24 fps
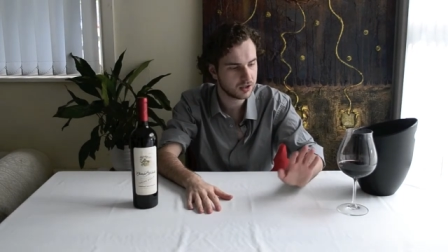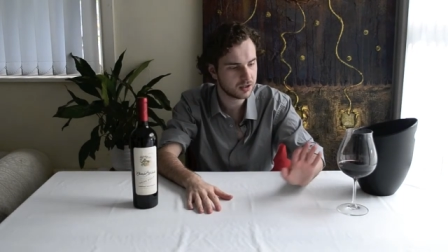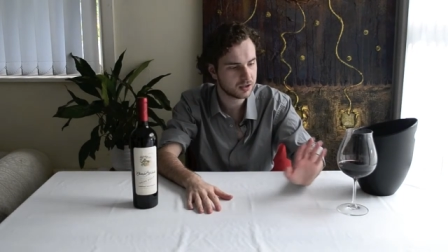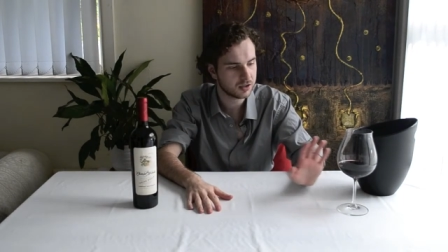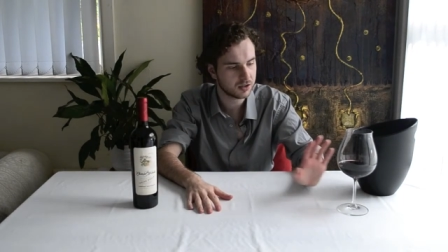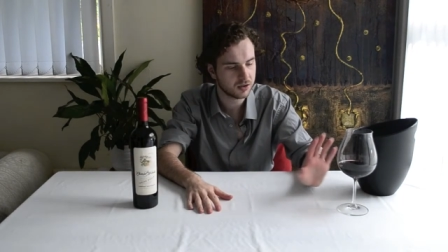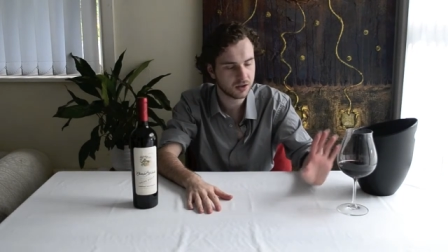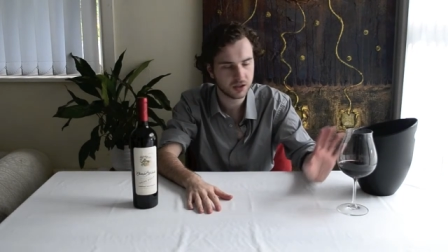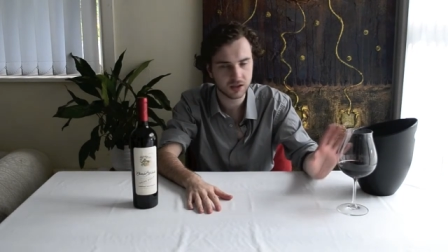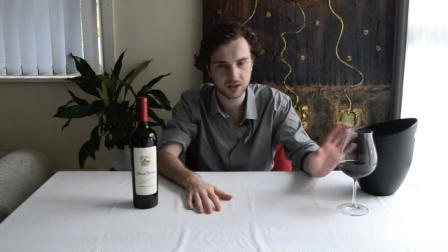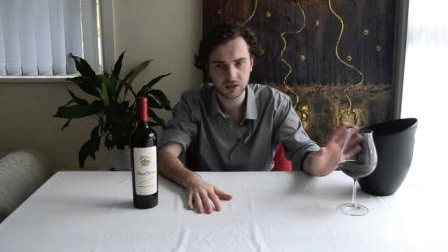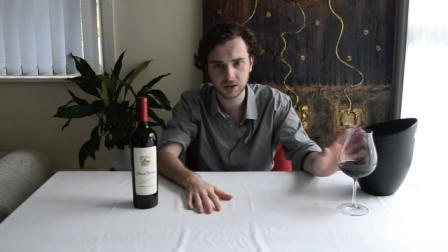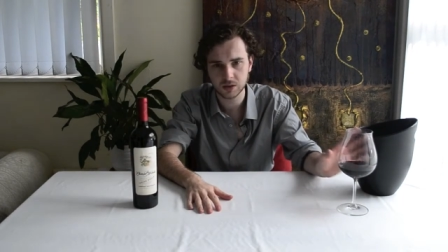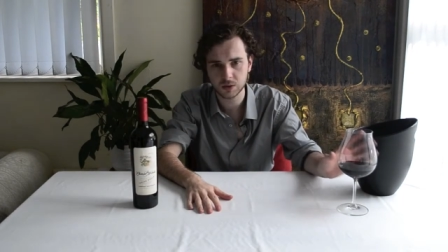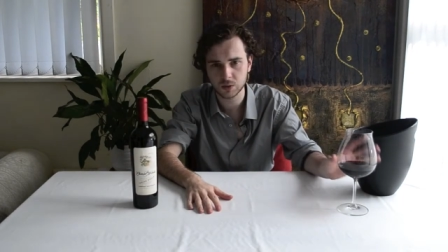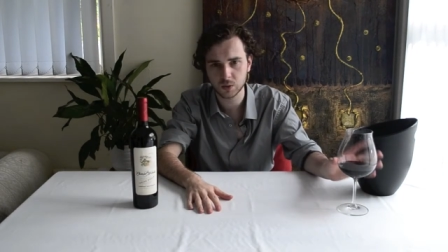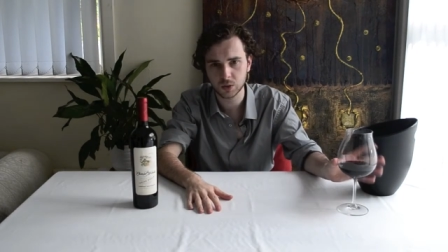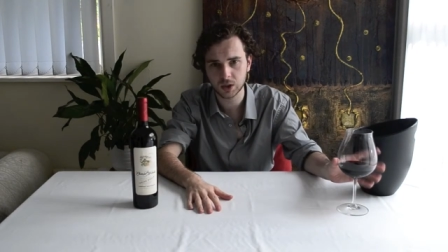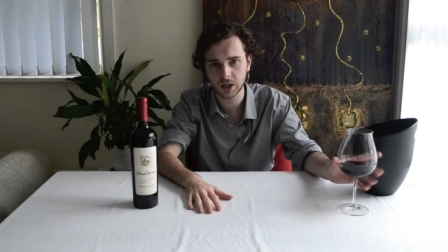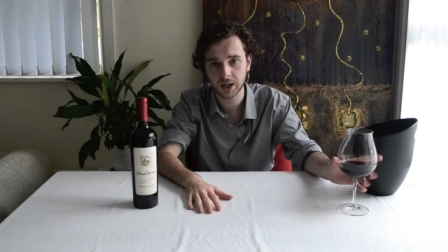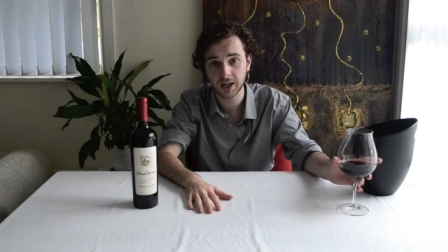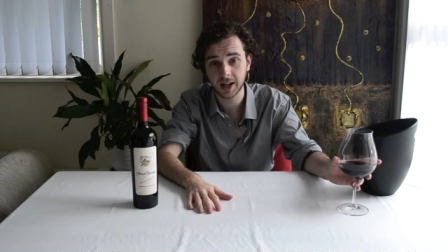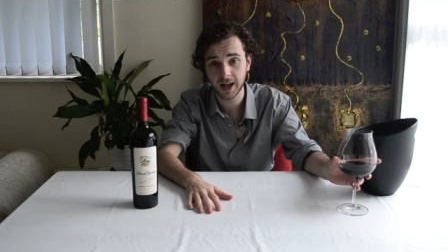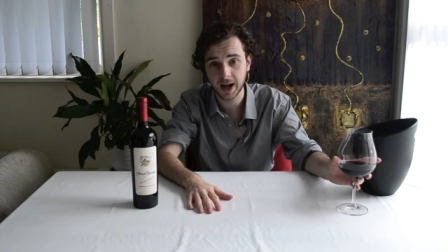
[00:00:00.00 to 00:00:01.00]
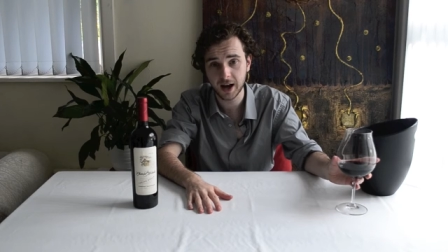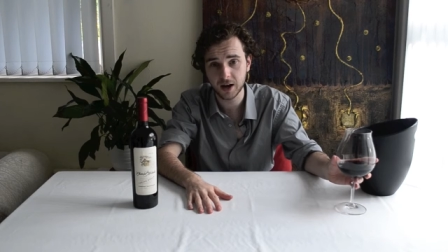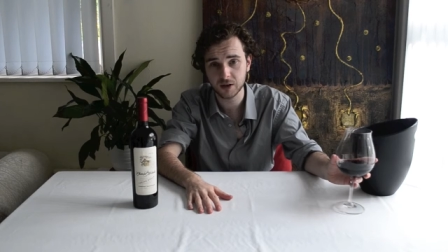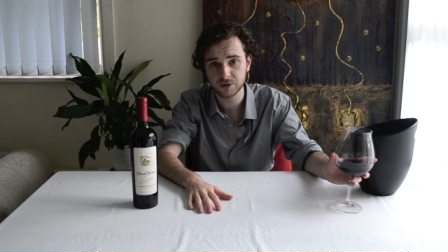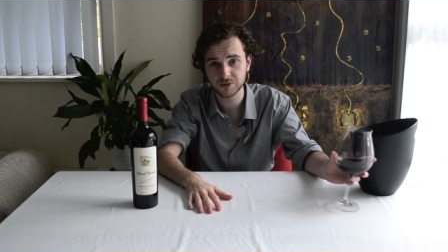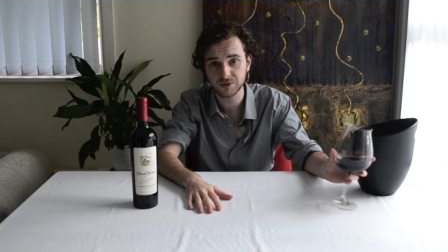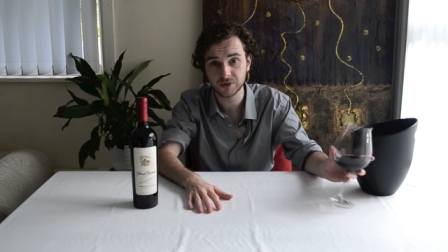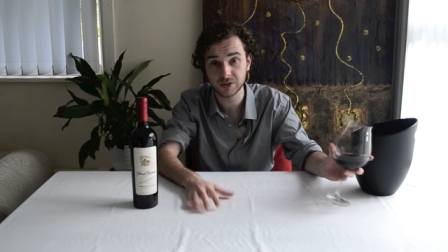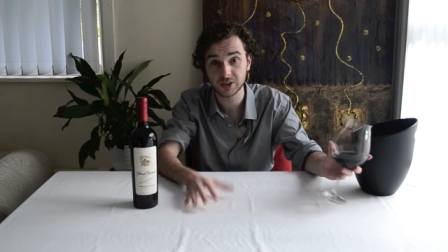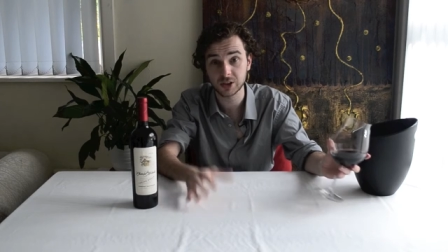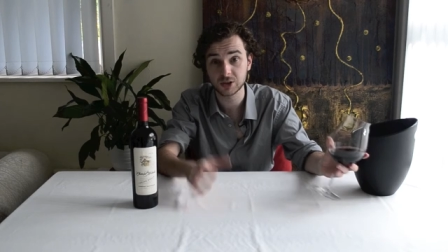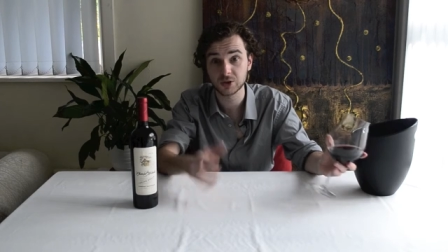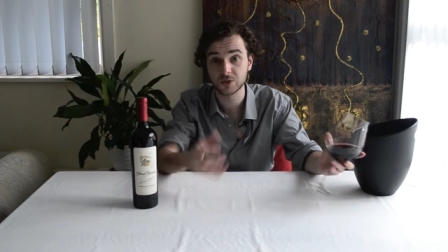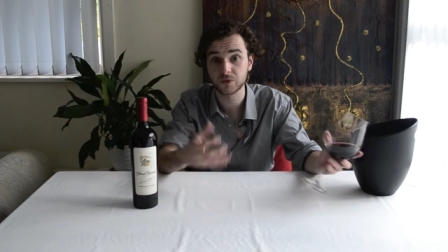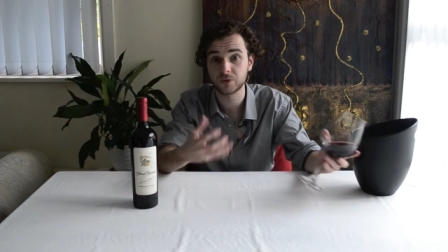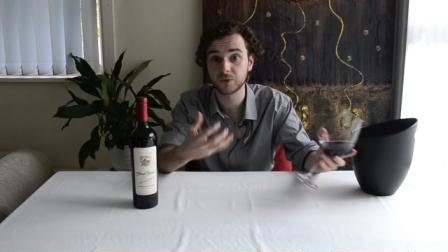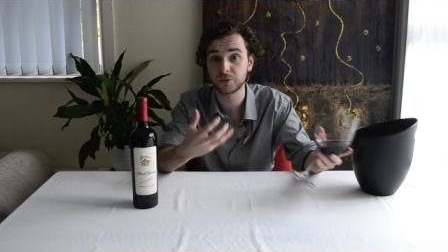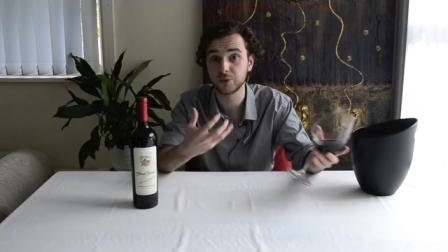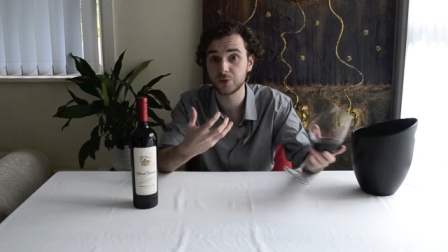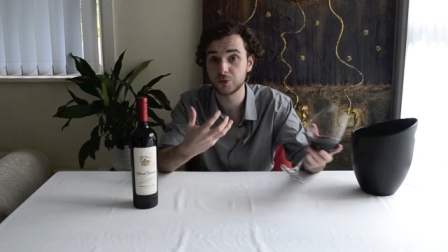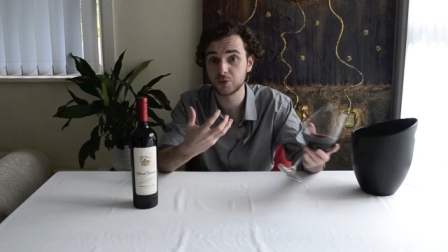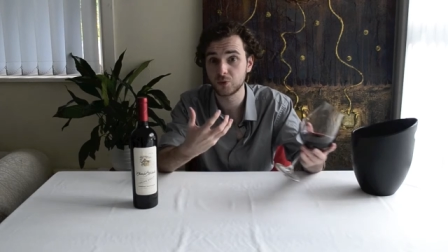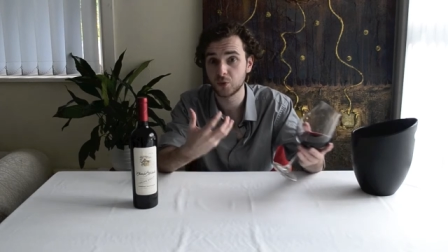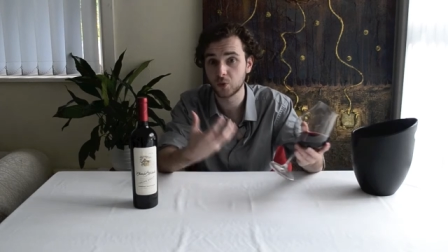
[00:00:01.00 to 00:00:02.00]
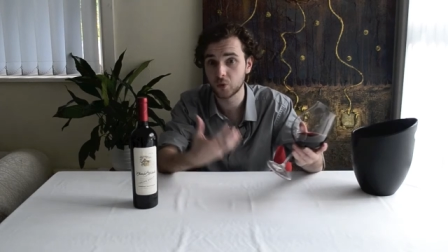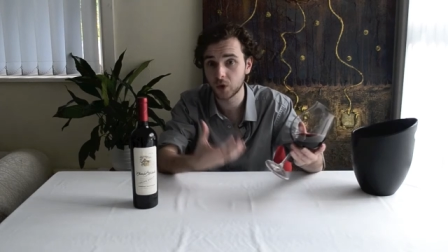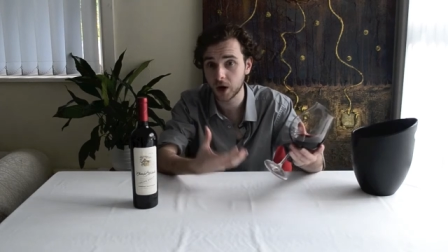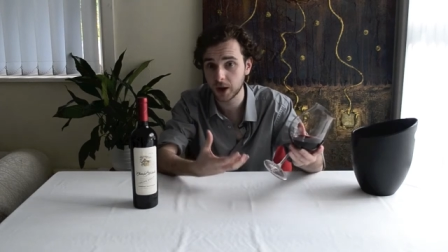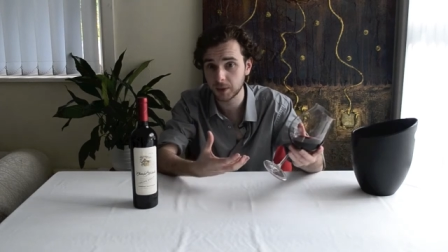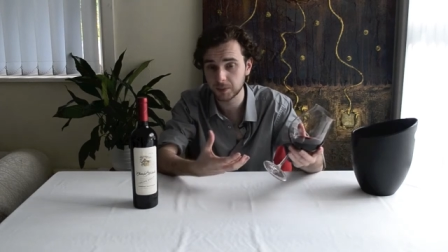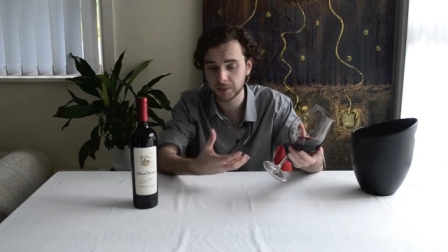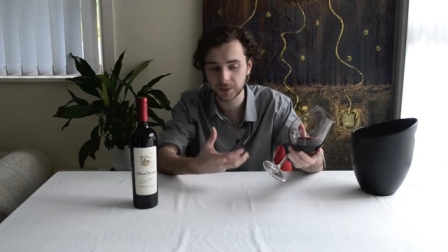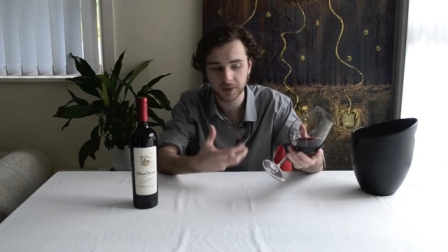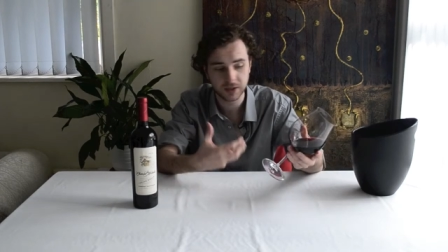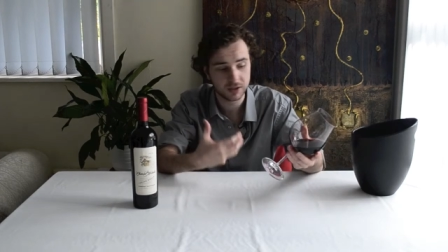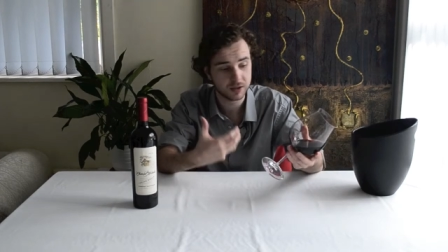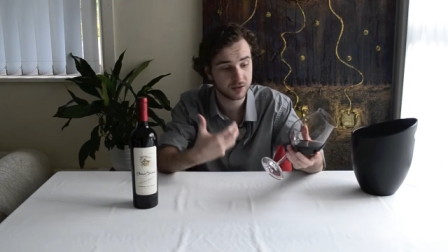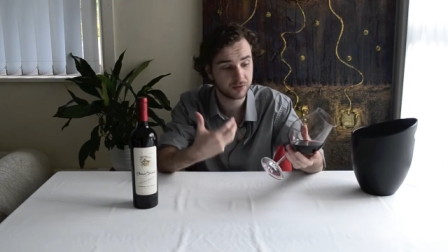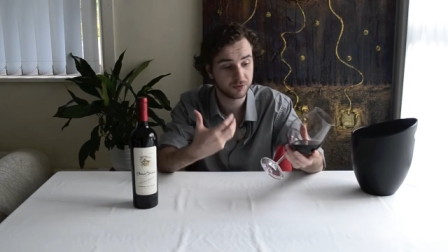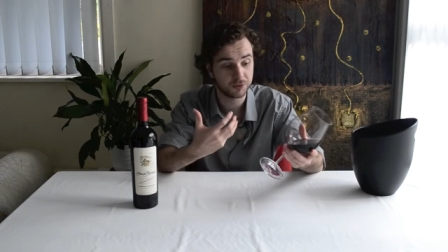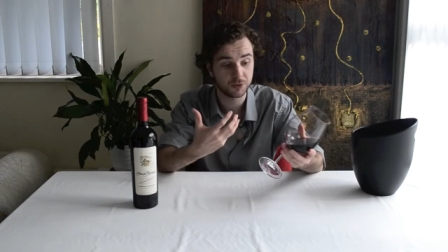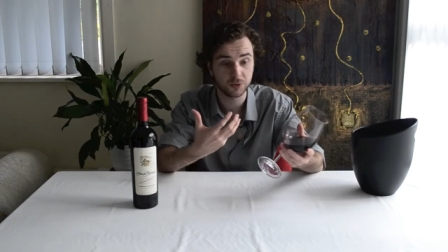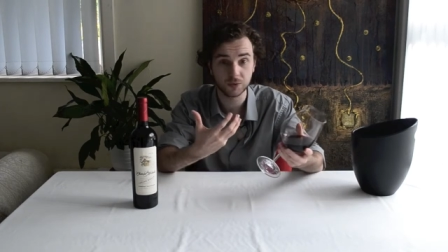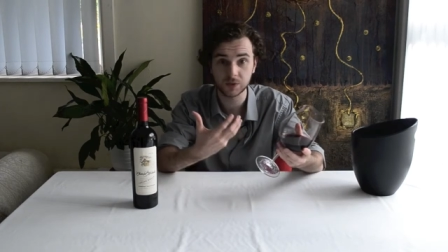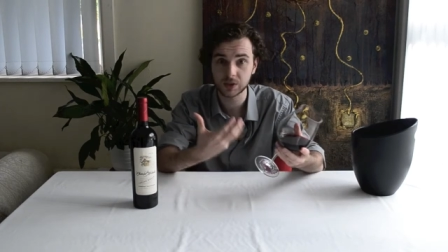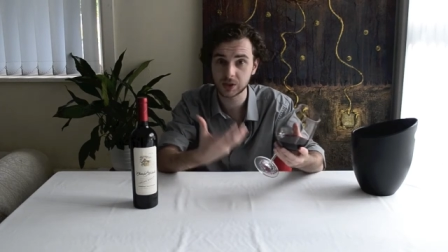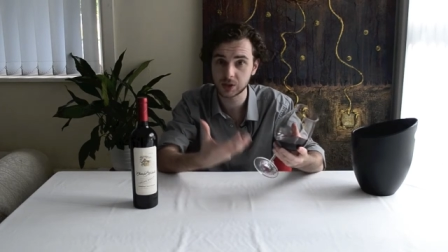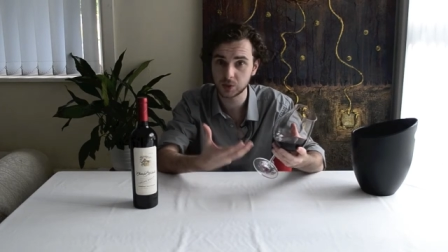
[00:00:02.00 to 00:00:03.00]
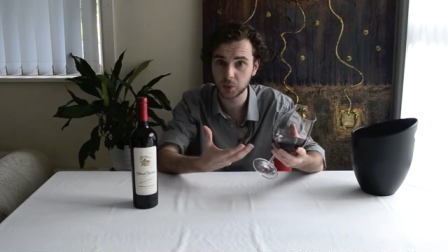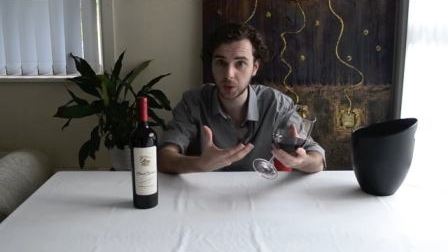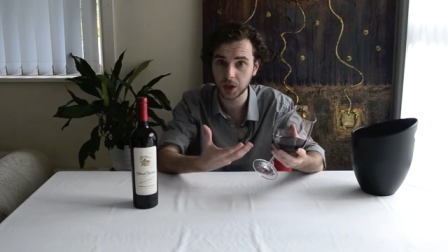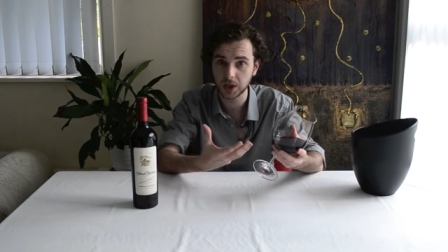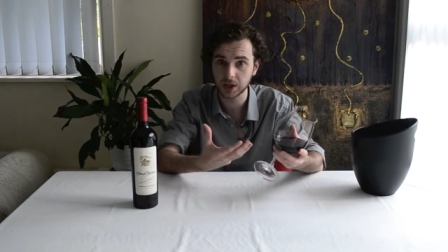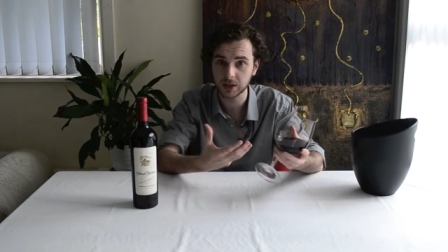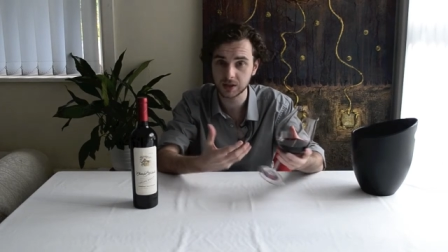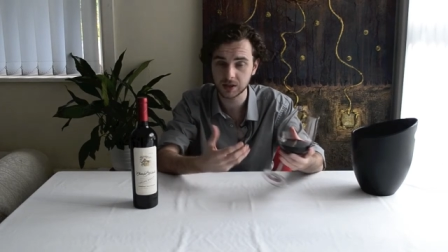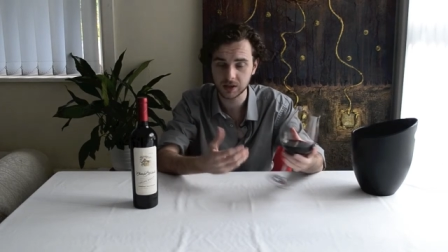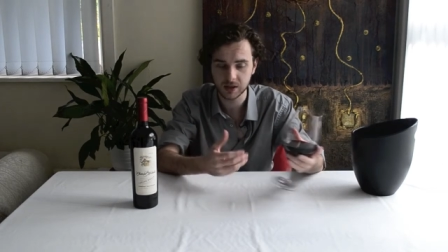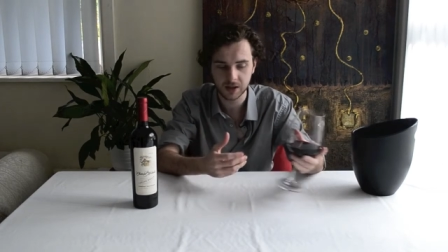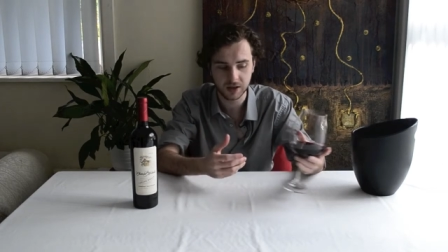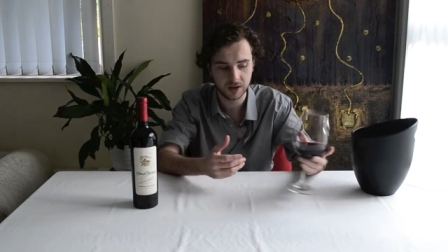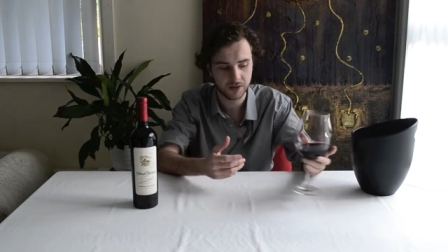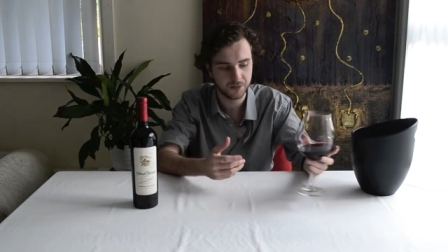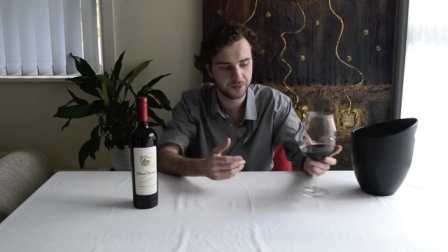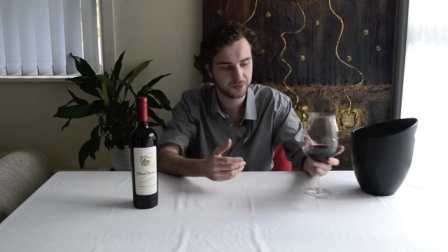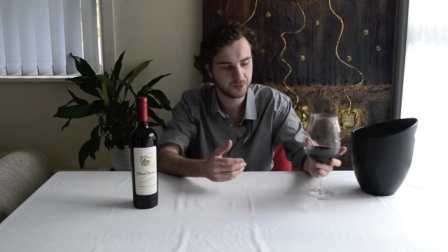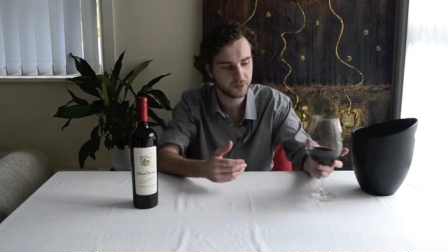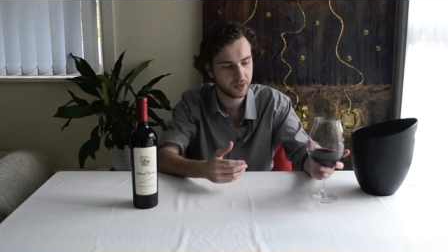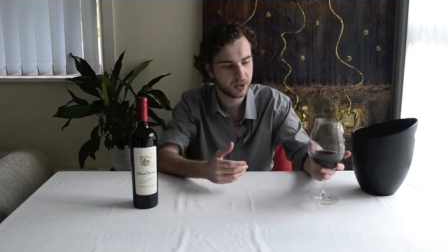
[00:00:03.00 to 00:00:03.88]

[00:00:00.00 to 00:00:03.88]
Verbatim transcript: And so this is what allows for such fruit ripeness and fruit sweetness here.